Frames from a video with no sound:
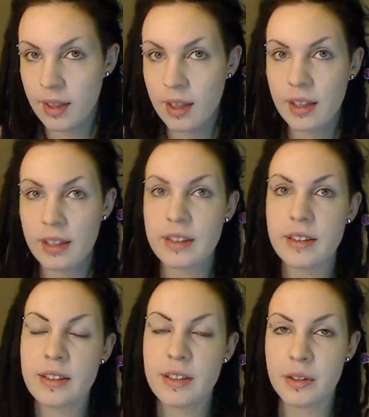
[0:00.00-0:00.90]
Hey
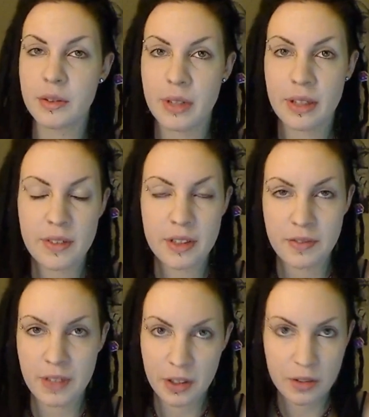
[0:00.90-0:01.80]
guys, so I haven't done a
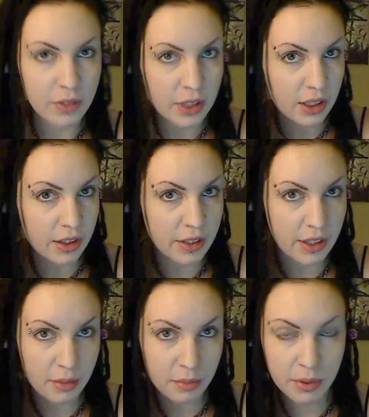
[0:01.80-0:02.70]
video in a really long
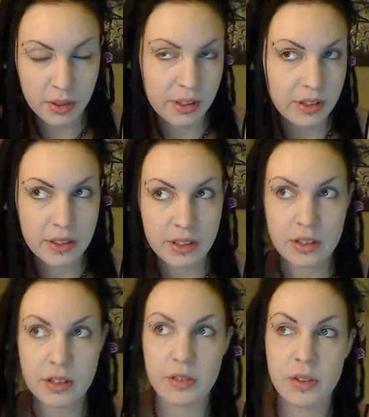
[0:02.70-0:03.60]
time, probably
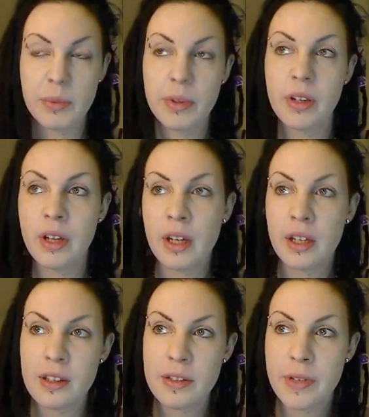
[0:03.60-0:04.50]
since November.
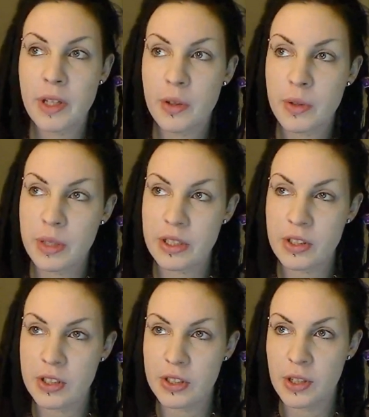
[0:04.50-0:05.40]
This video is
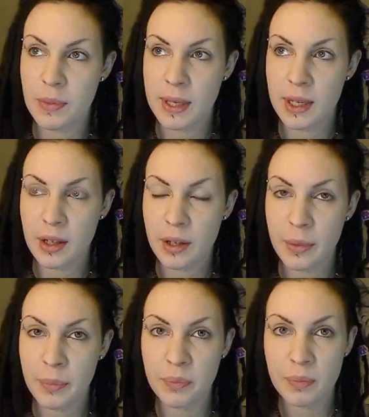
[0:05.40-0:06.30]
just gonna be
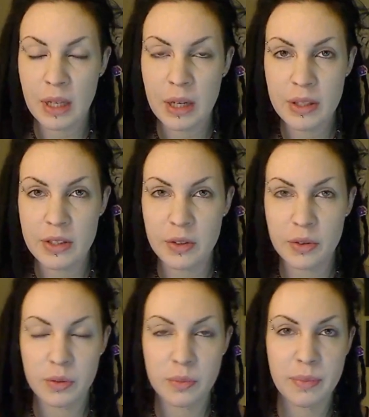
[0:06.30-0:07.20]
how I
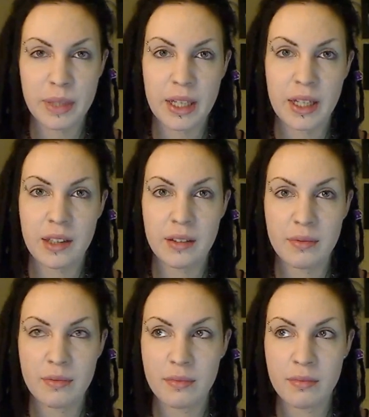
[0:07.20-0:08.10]
do my
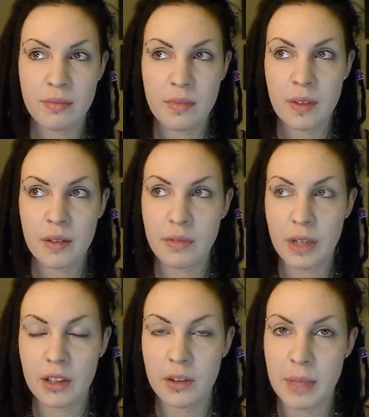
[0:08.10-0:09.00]

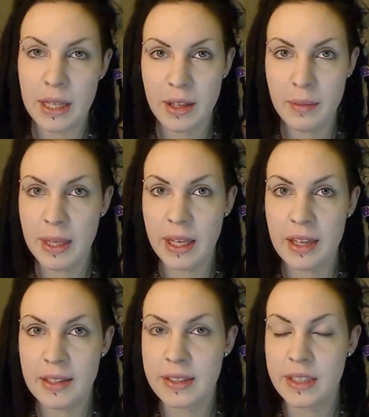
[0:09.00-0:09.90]
regular makeup, I
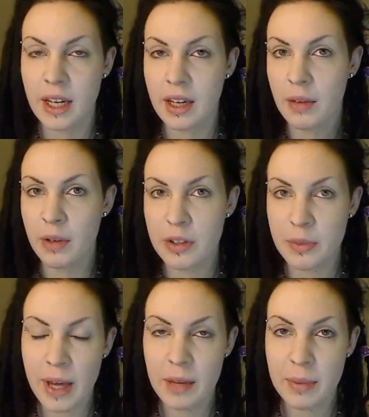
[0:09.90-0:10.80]
guess, like how I do
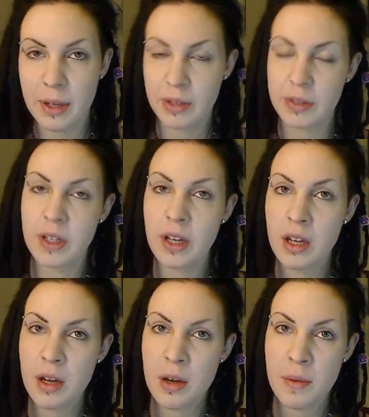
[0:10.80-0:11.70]
my eyebrows,
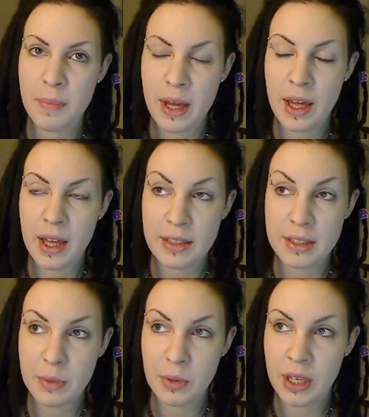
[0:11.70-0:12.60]
my
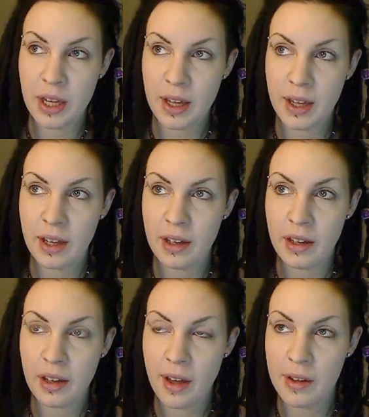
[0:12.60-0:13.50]
smoky eye,
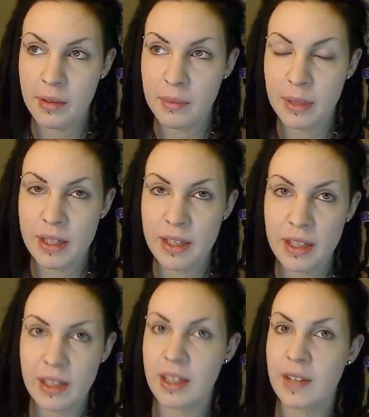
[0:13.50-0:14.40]

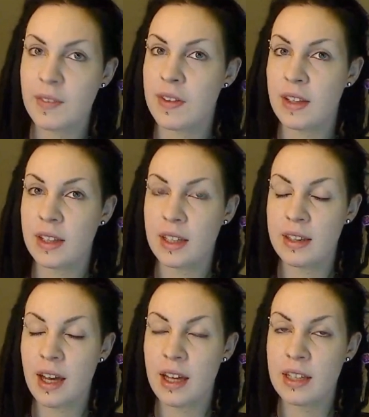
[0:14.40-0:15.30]
blending and everything like that.